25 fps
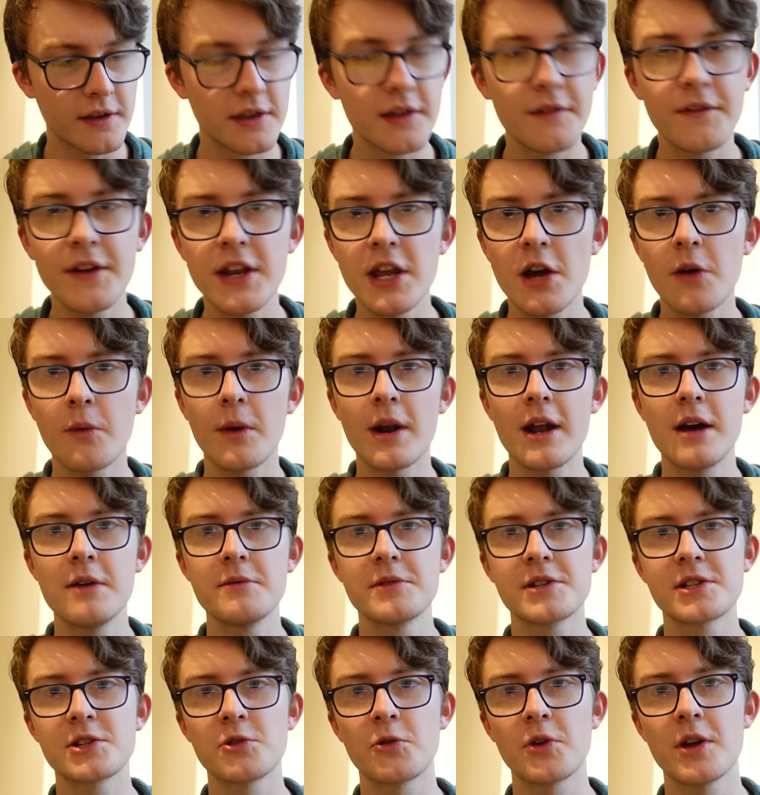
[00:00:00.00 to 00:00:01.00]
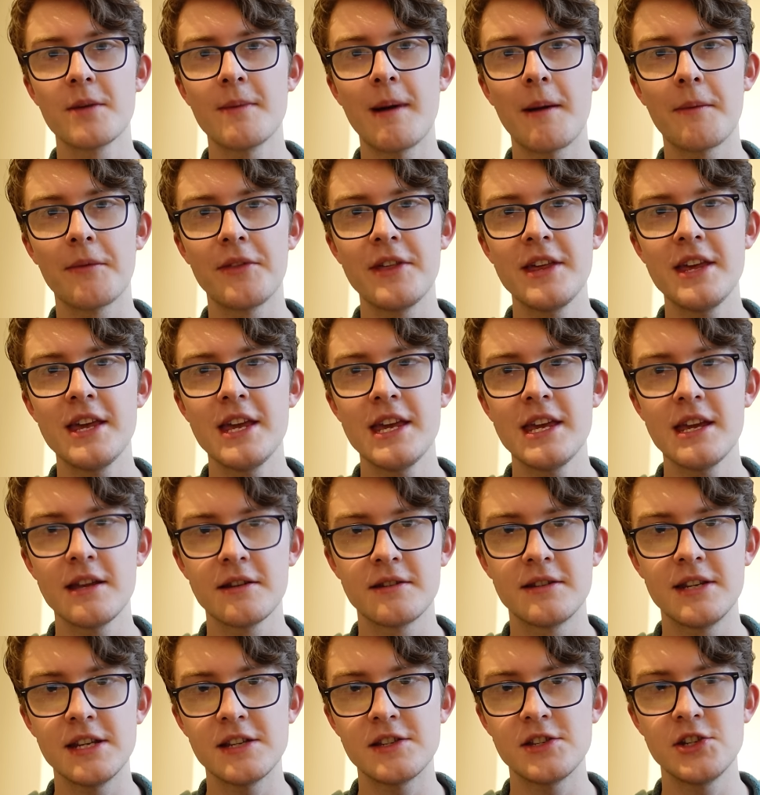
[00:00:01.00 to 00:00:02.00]
The video when I was talking about
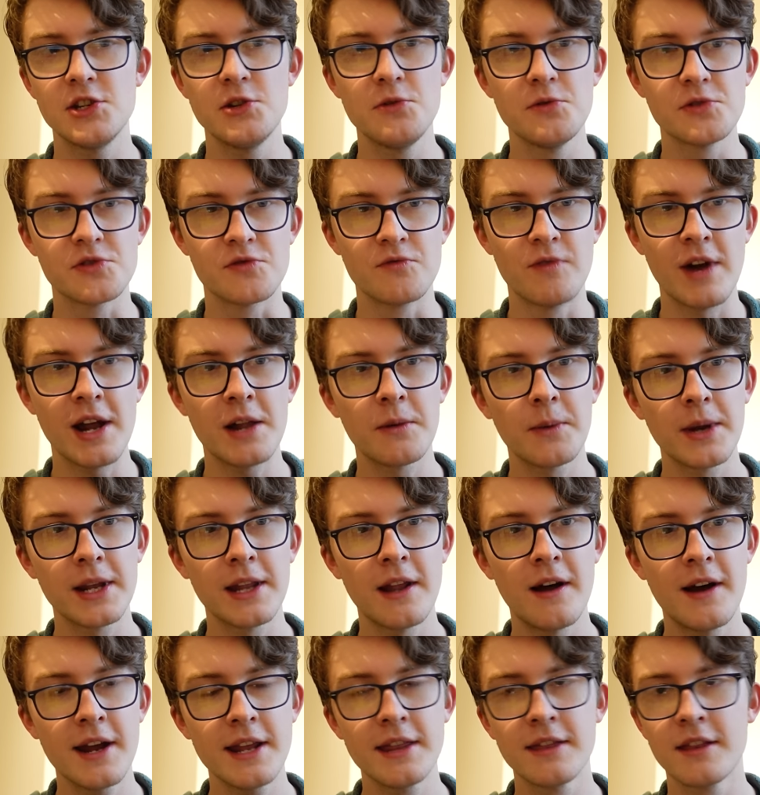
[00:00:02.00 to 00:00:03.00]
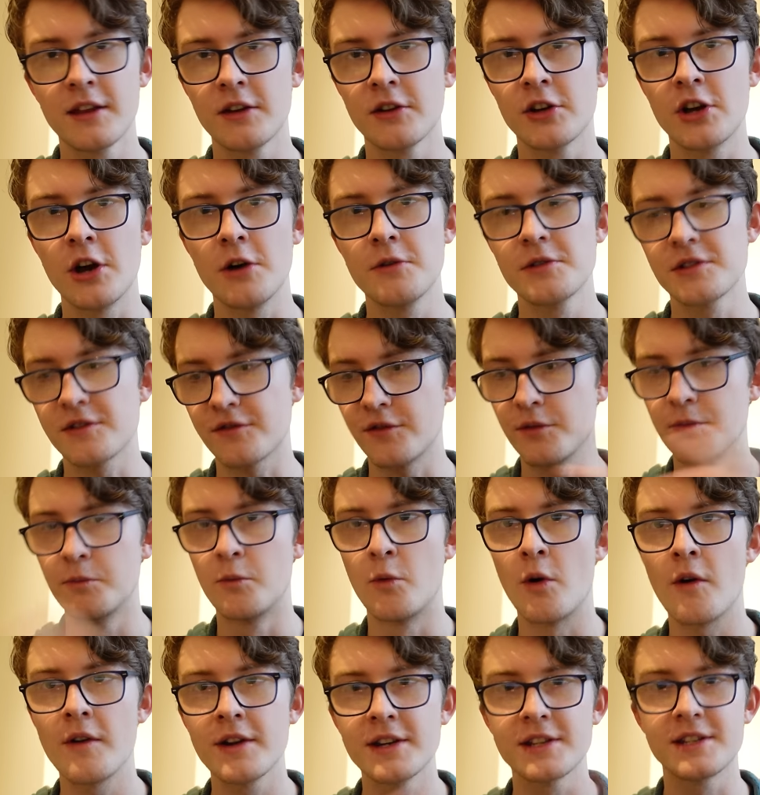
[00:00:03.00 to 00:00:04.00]
the disused railway line that goes
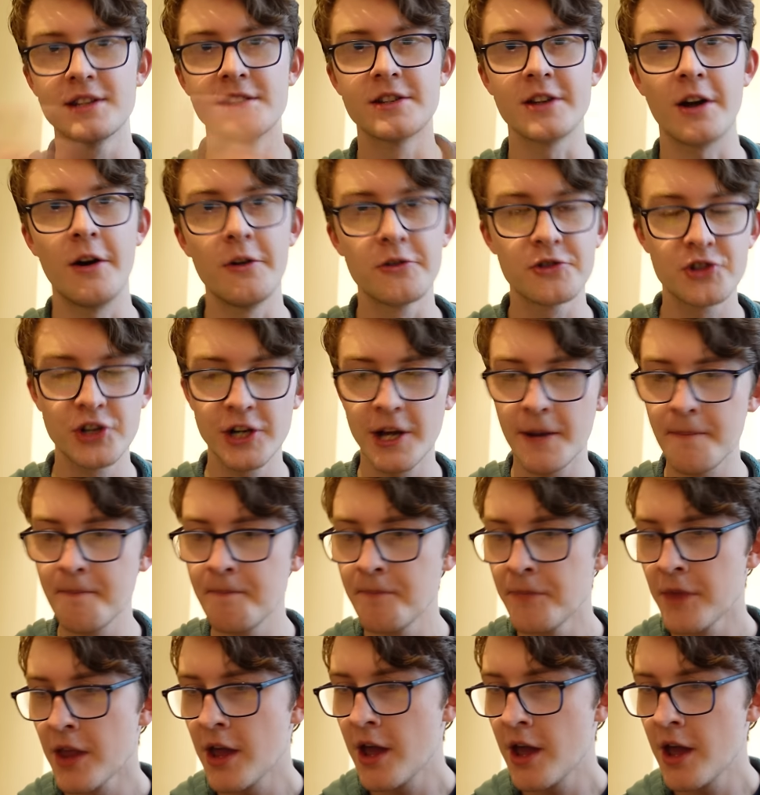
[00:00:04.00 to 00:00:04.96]
from Warrington to Altrincham.